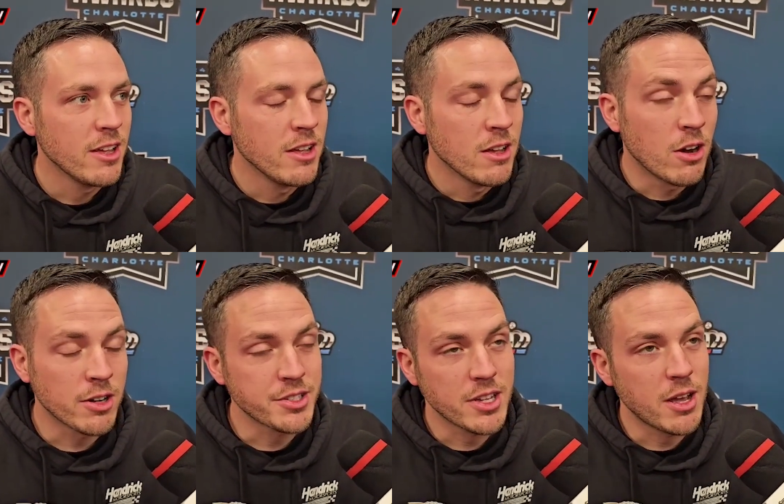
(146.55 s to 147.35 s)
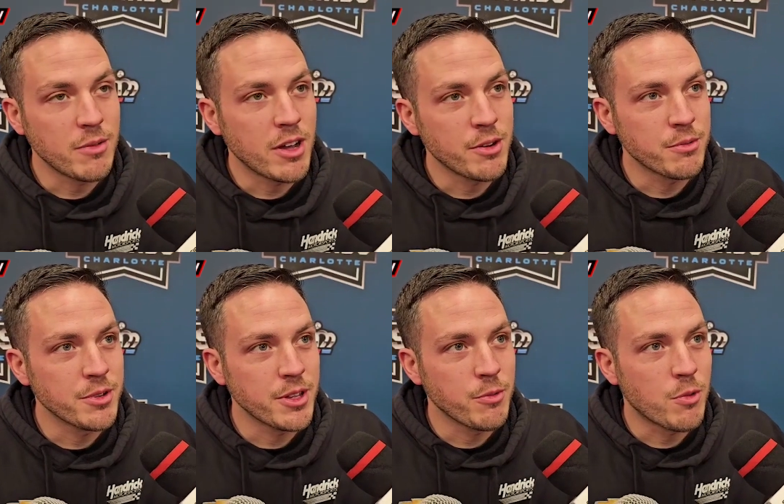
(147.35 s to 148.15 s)
honestly, I don't
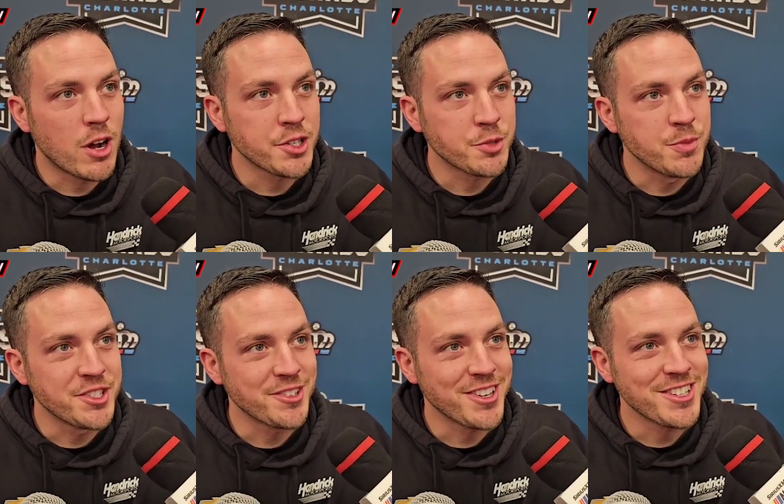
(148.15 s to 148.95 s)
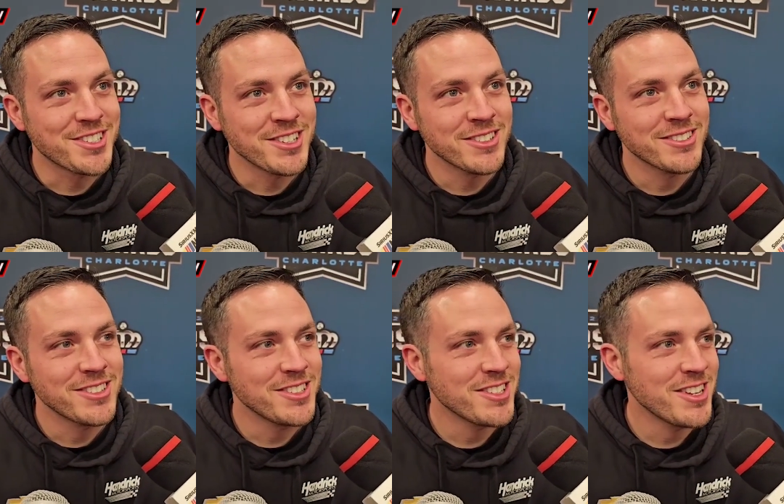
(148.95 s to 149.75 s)
really watch midget racing
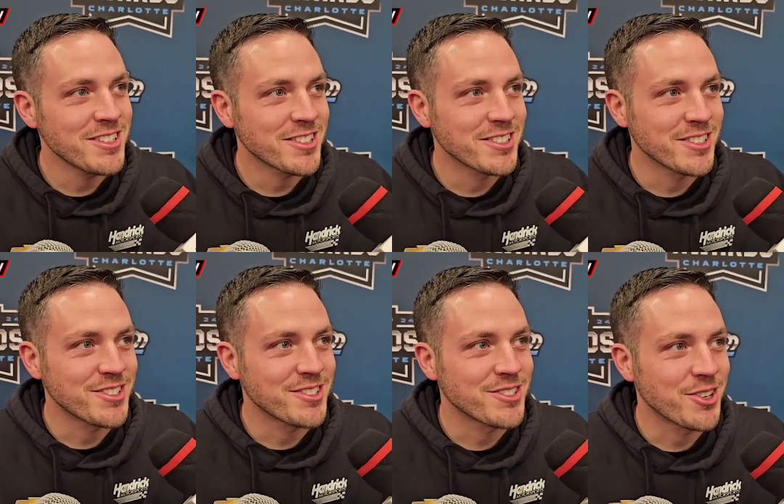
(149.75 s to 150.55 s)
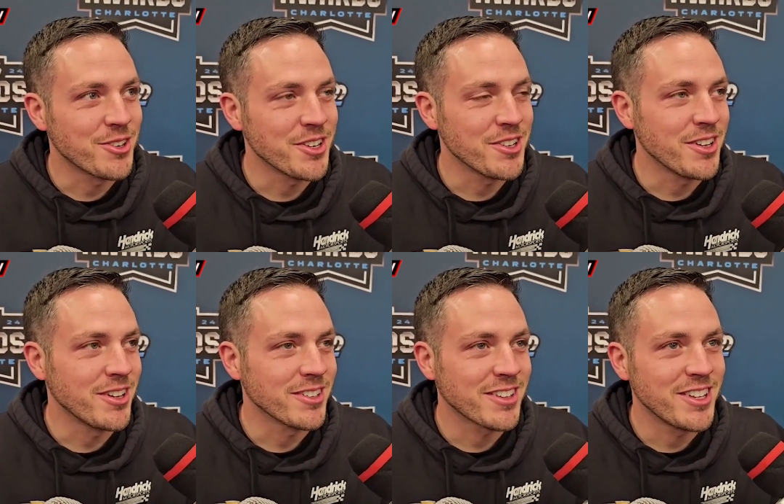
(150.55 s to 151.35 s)
these days because it's turned
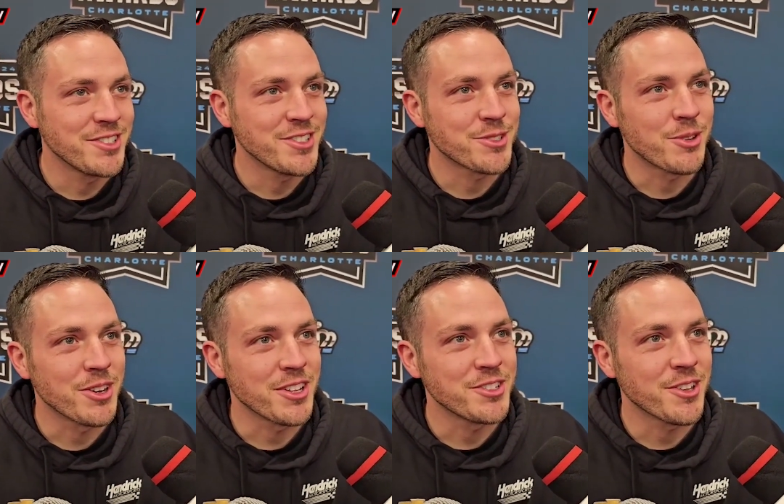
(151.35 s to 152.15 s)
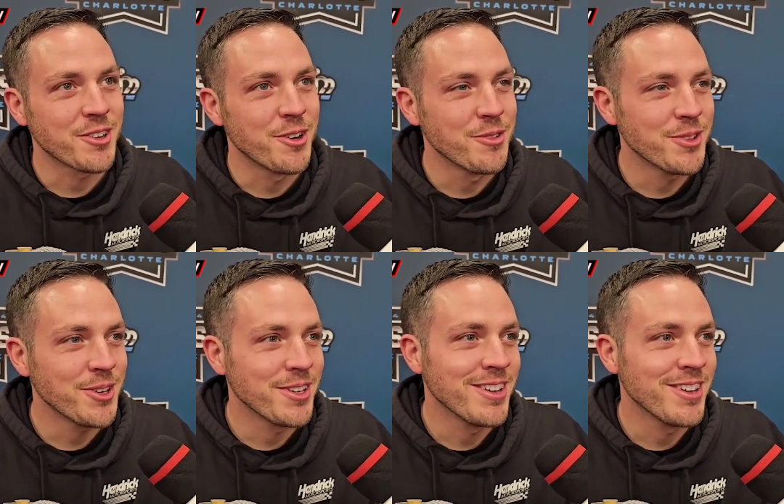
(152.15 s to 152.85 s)
into kids just running each other over, and